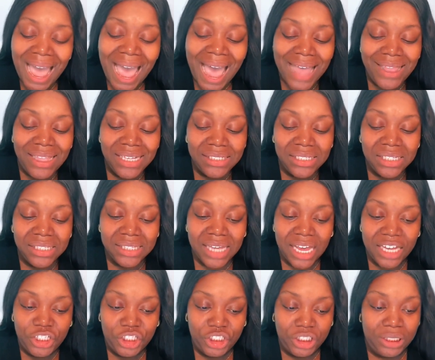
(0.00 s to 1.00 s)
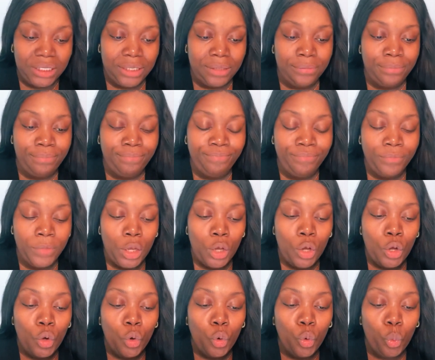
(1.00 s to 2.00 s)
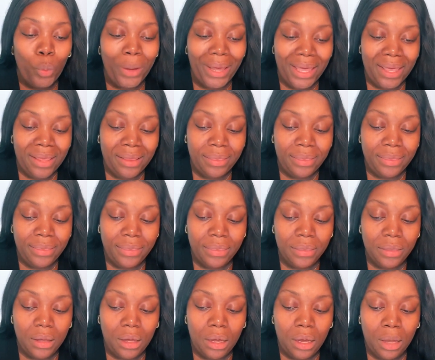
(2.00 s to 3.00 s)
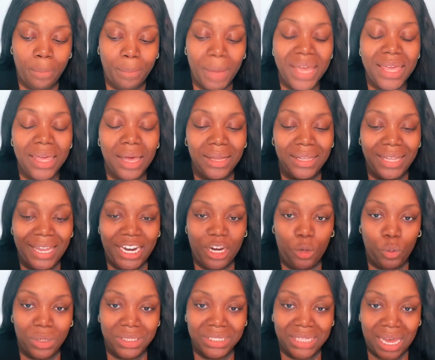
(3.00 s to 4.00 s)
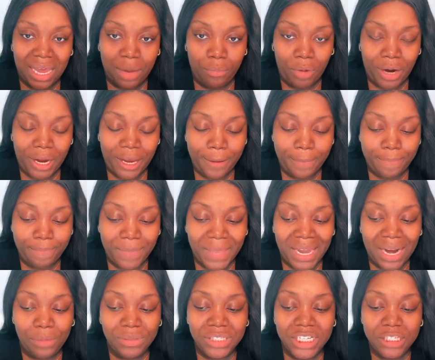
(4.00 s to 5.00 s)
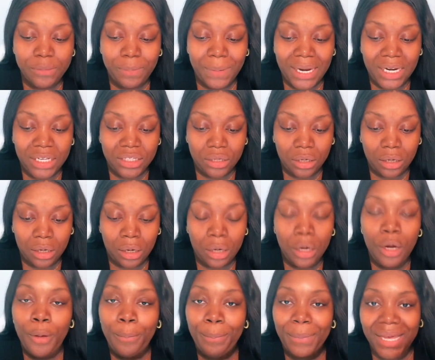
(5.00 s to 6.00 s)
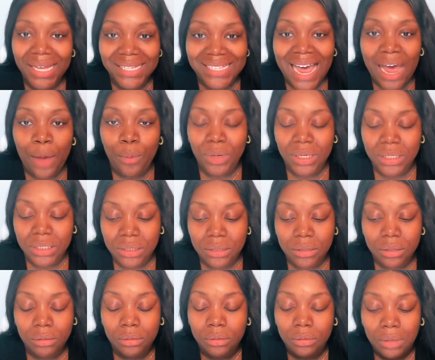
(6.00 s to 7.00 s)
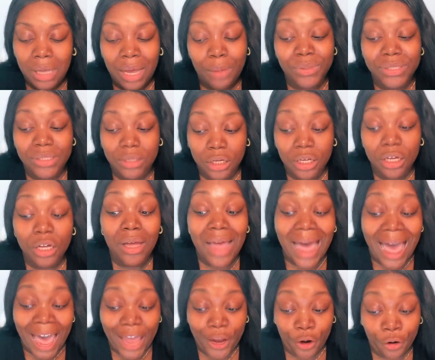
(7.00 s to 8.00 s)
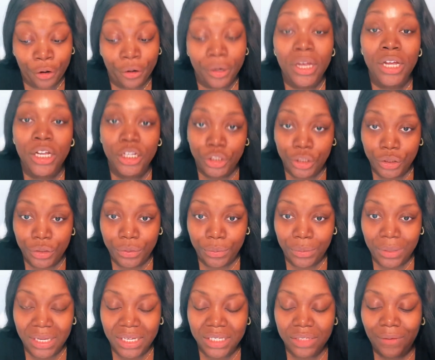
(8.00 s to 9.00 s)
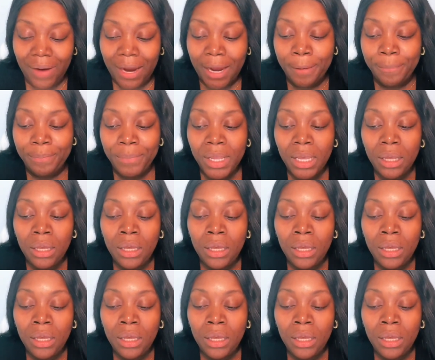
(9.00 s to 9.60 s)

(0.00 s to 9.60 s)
I had this discussion with a young lady one time, right? And I was explaining to her, because I was hired to do this, right?